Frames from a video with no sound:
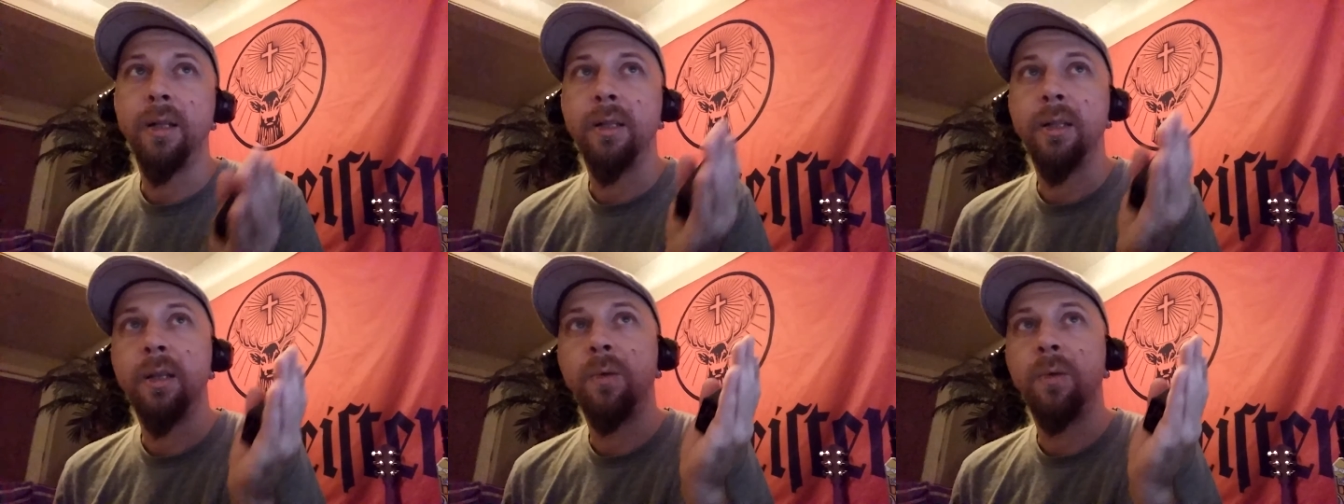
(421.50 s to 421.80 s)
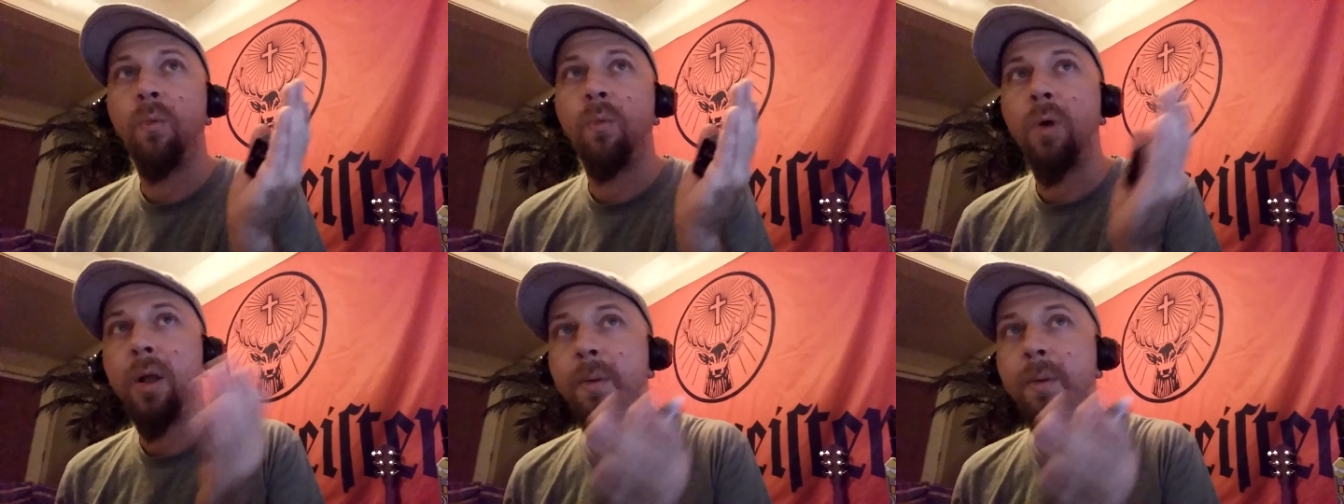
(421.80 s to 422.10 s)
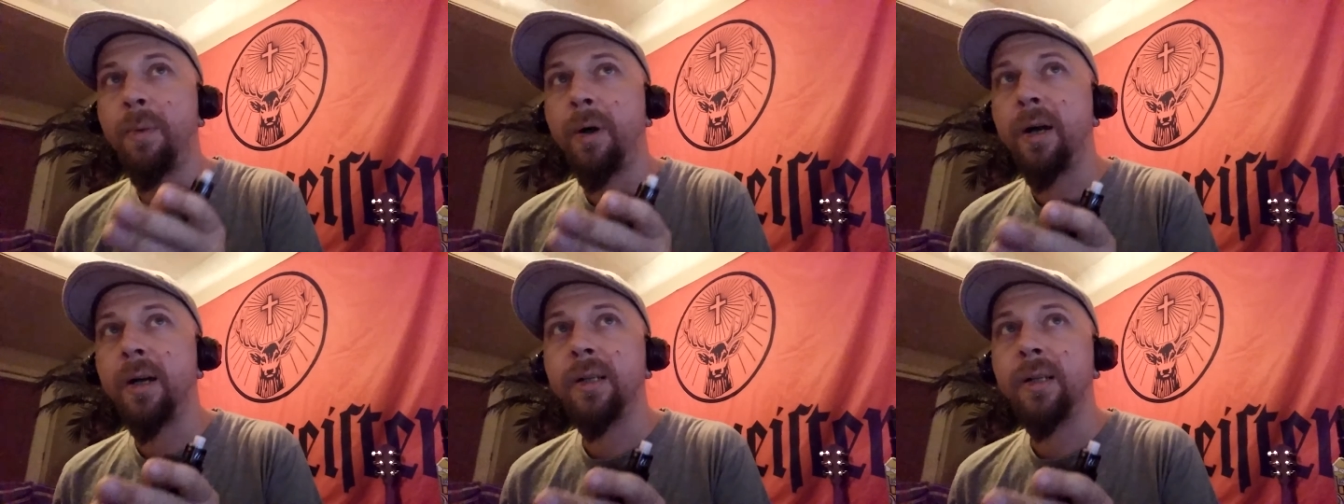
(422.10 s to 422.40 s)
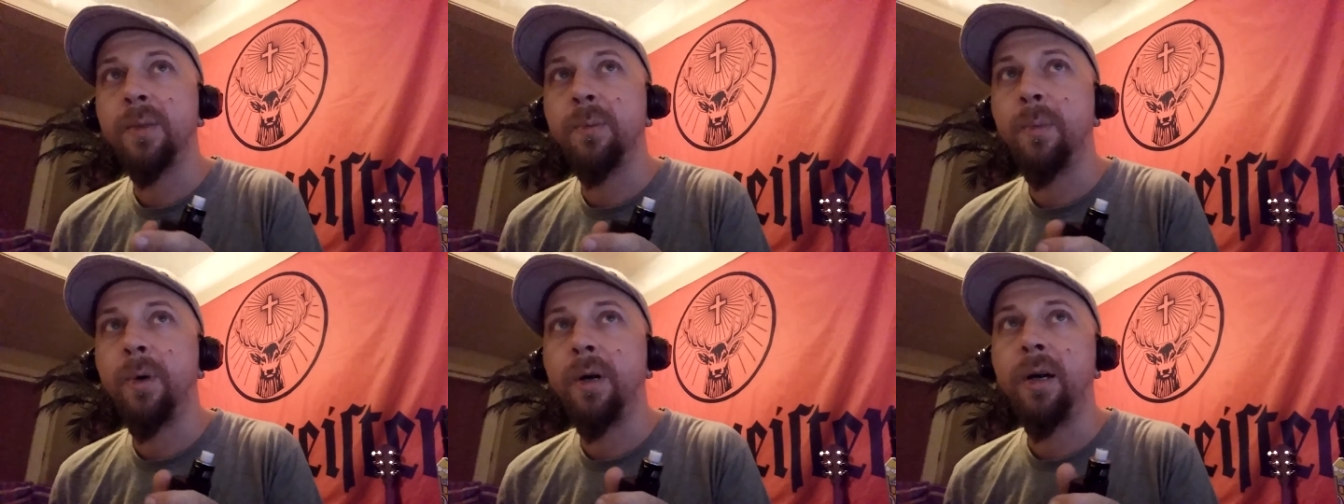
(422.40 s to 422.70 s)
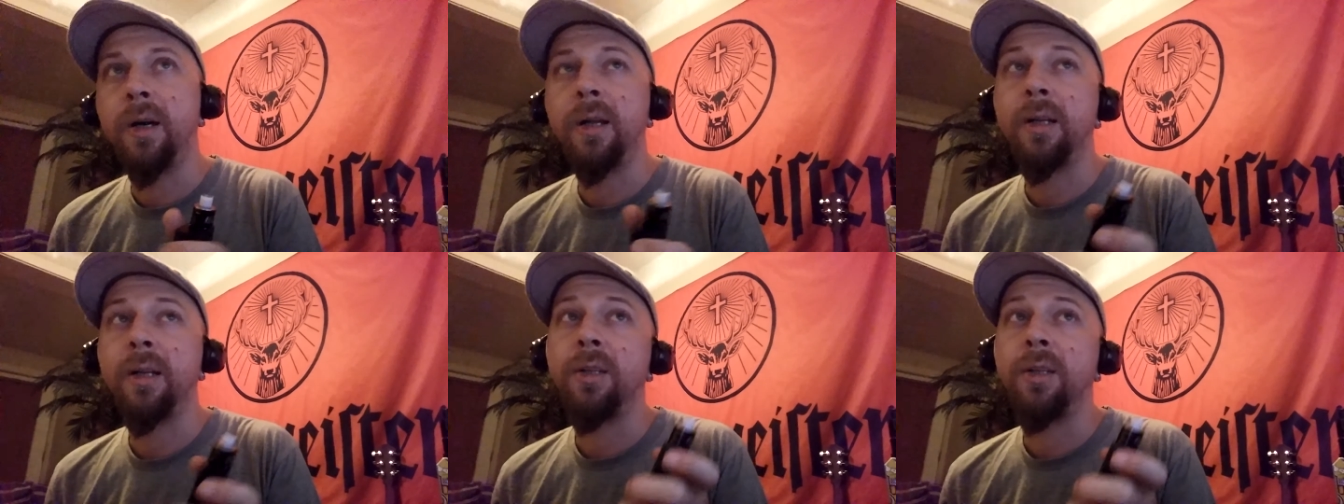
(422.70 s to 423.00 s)
and then one box
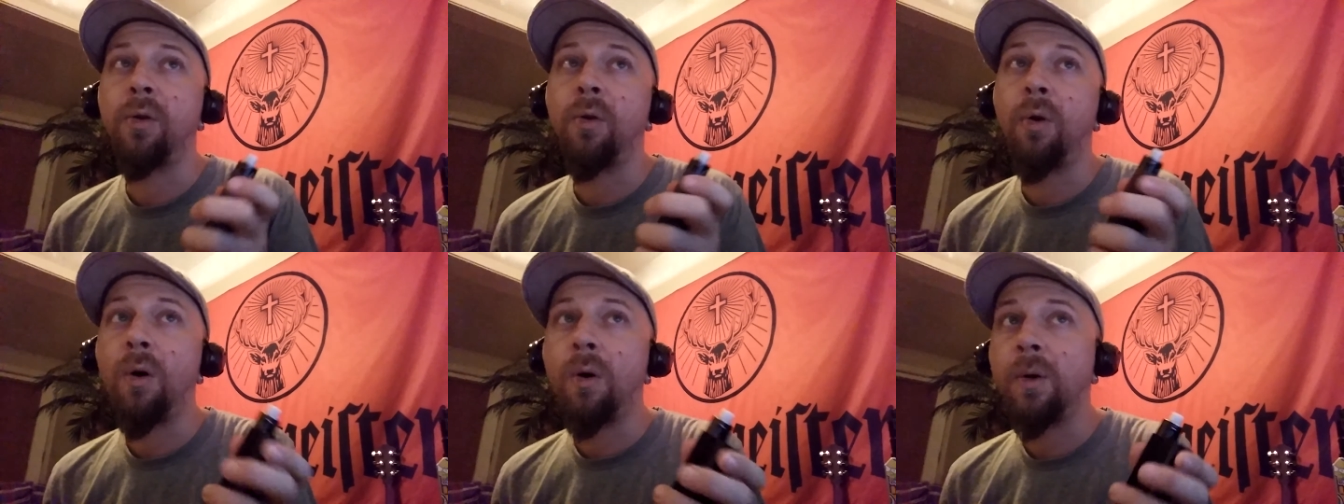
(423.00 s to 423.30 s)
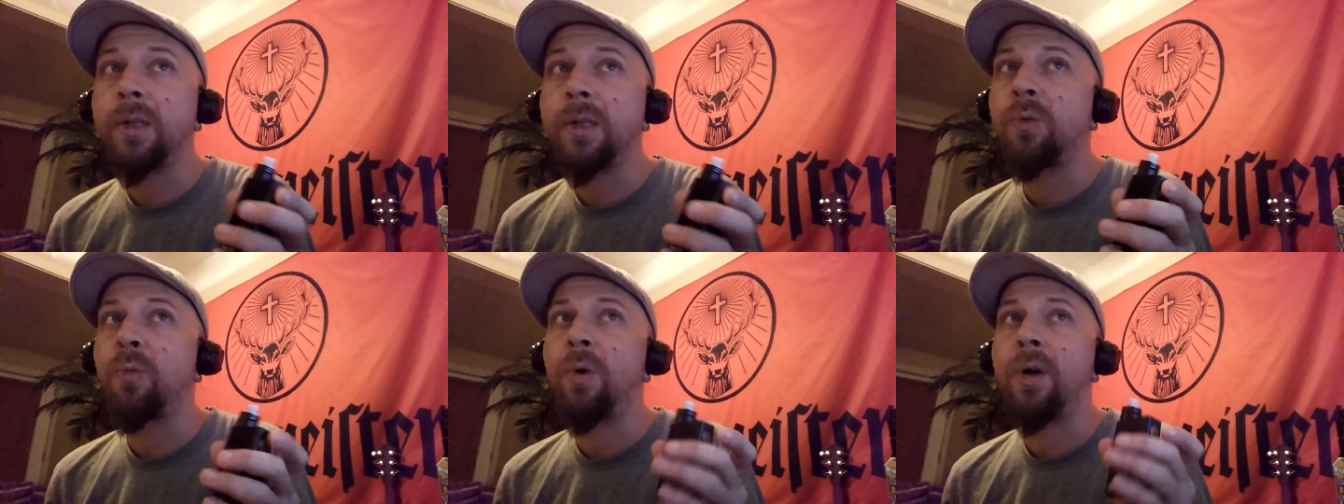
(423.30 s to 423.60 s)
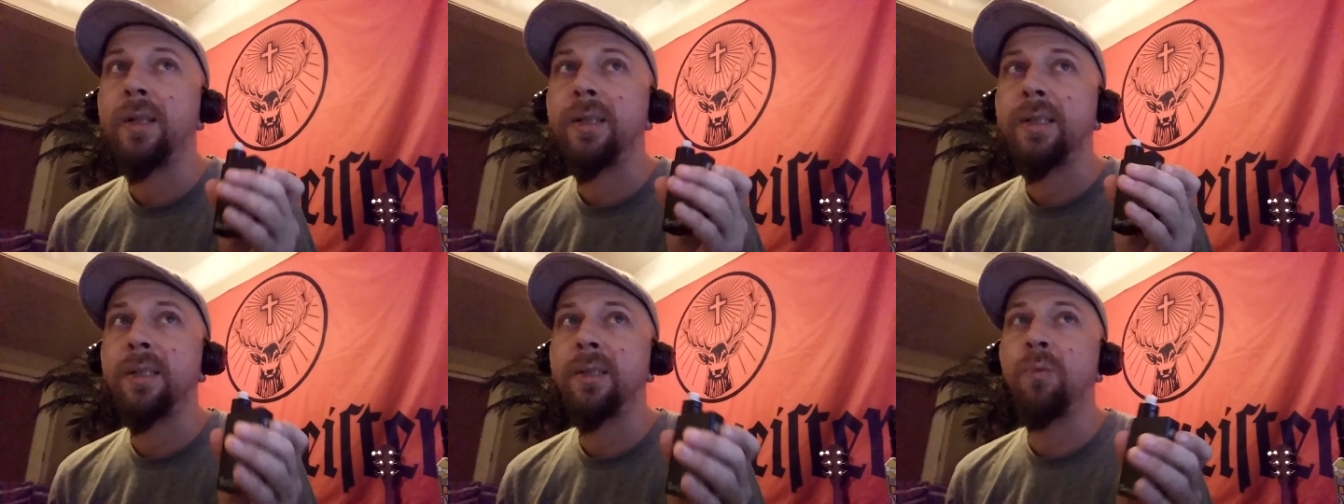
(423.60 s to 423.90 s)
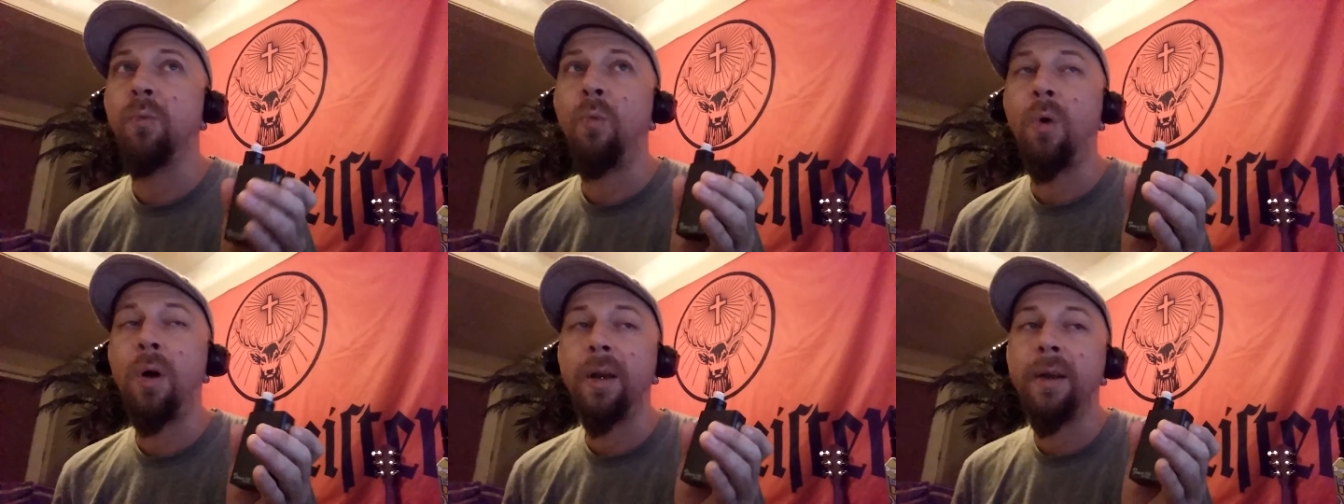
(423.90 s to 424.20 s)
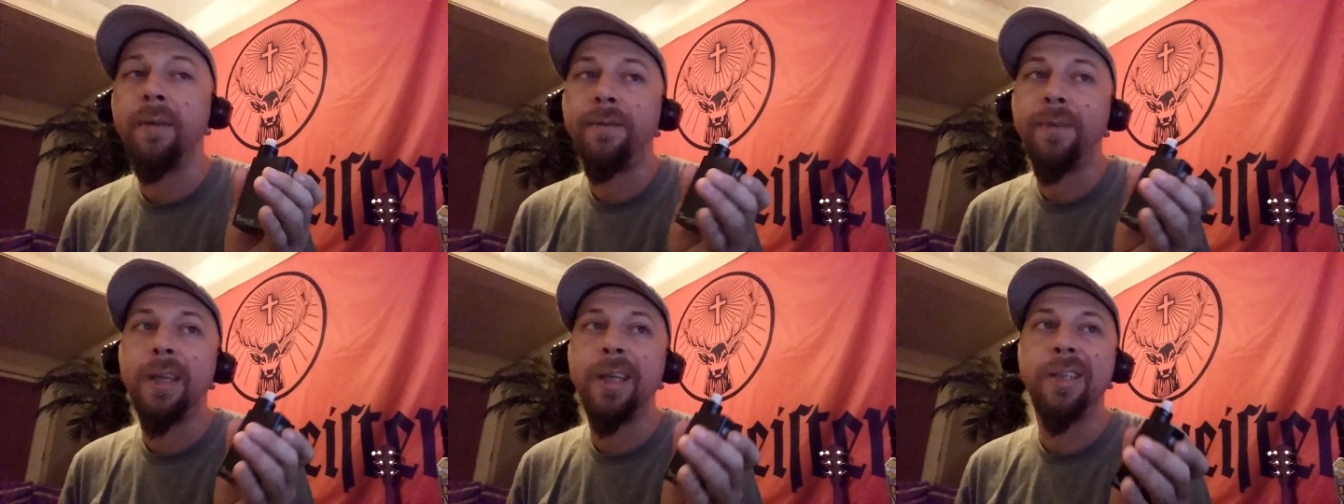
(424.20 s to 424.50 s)
mod, and you always want
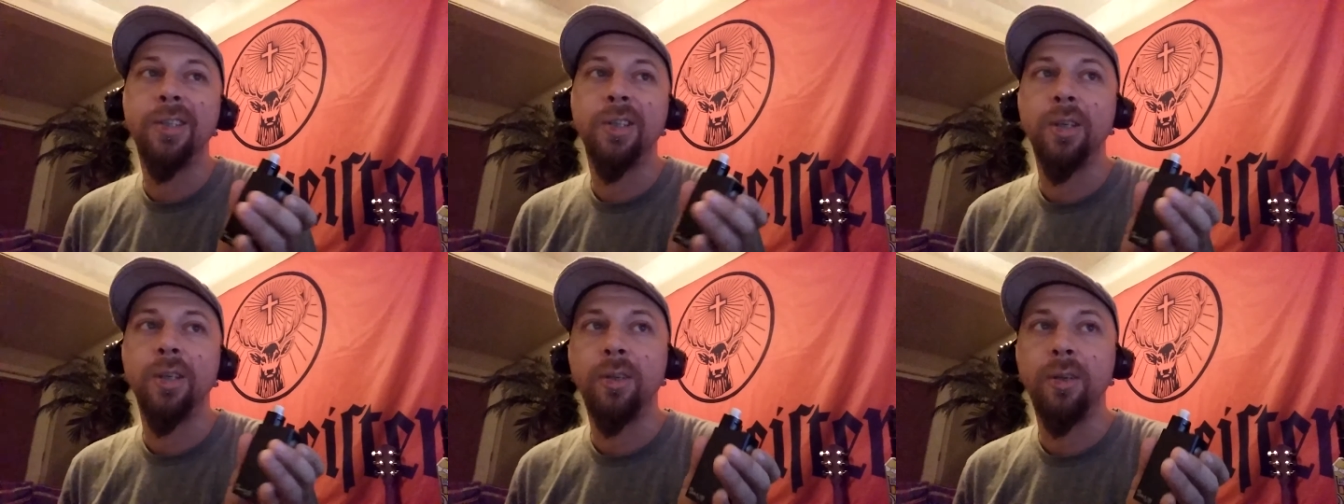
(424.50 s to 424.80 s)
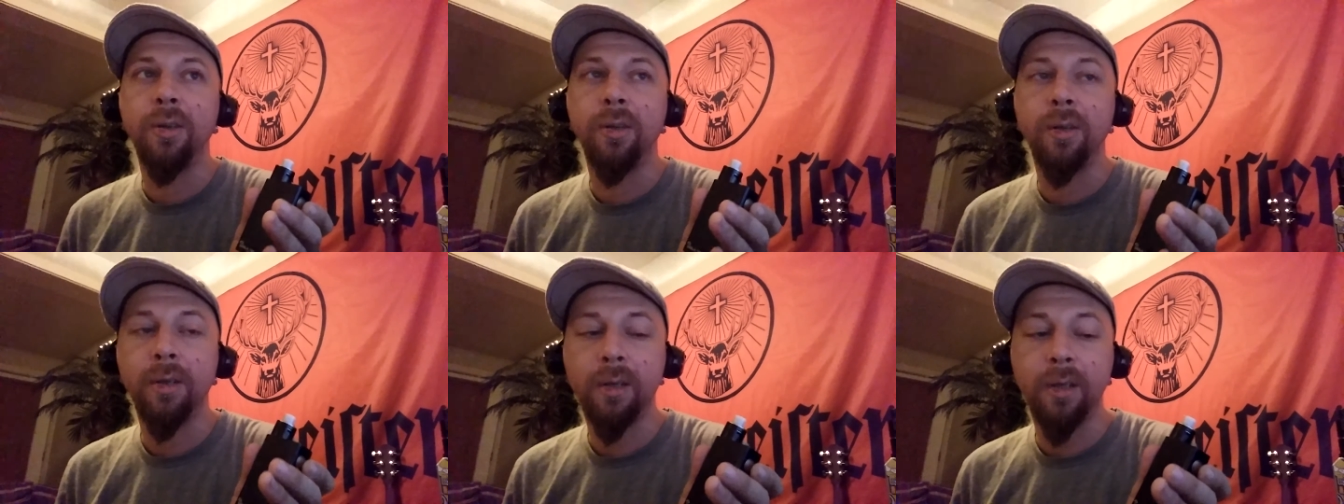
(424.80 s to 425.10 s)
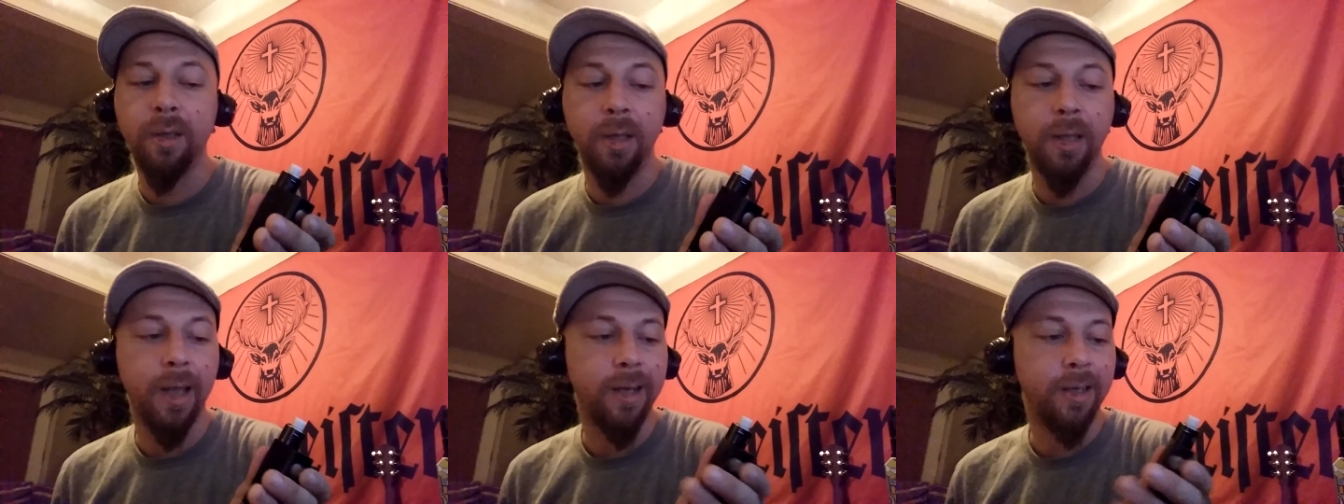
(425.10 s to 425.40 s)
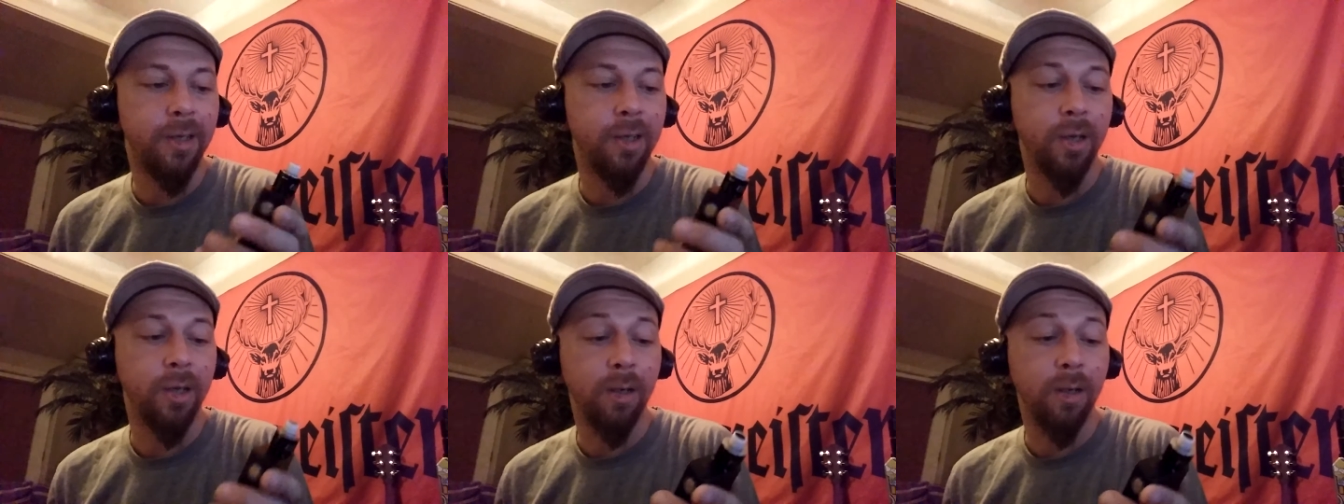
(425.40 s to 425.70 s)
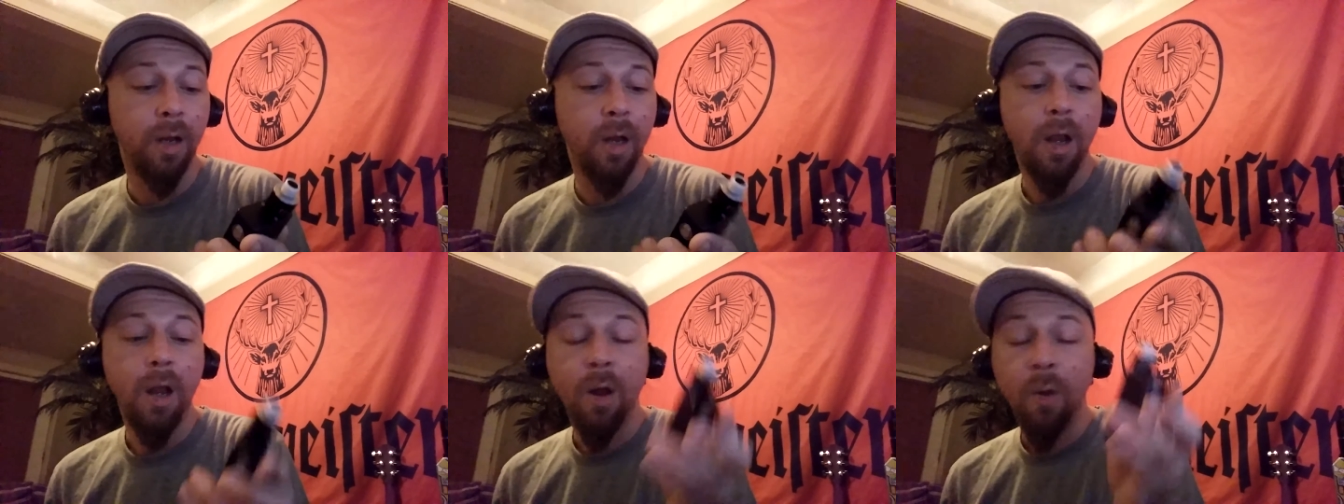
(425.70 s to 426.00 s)
one of each in your collection.